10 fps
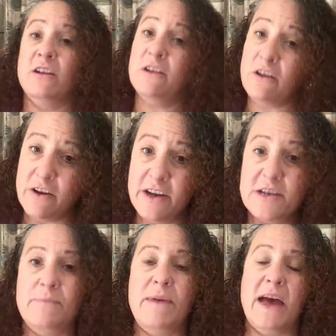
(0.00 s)
learning
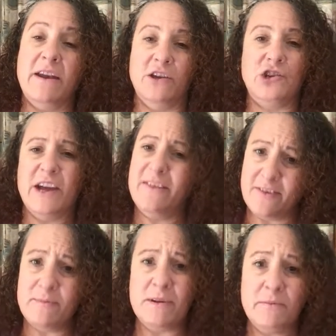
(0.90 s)
to manage and
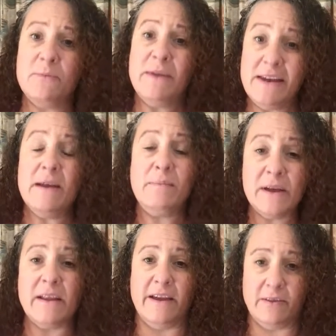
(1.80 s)
sometimes
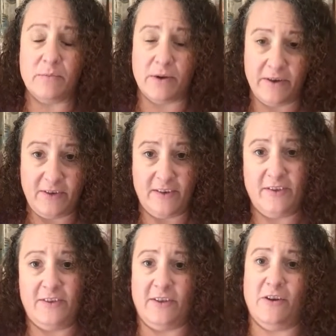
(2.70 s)
manipulate the
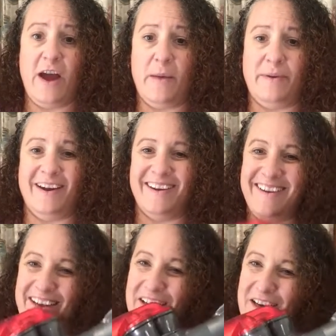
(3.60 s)
processes that are happening.
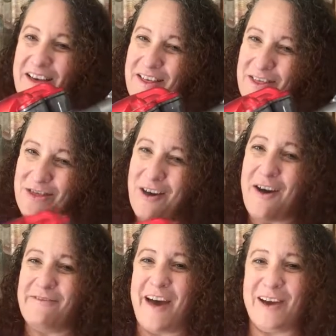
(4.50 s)
The
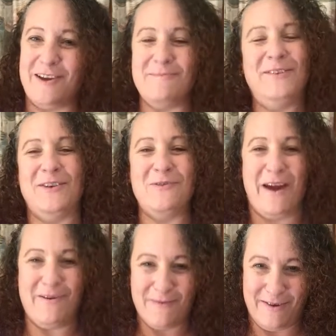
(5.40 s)
thought vacuum is a
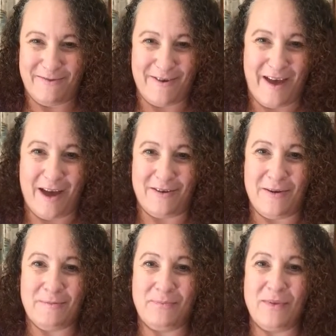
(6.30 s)
great one for that.
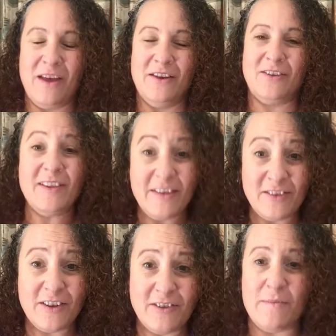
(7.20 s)
So
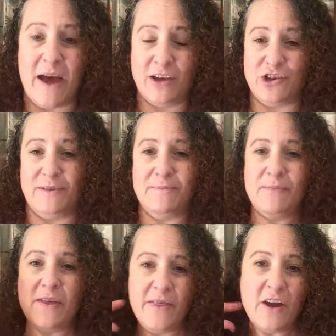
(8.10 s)
let's just imagine,
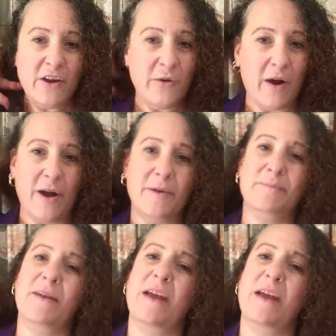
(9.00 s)
there you are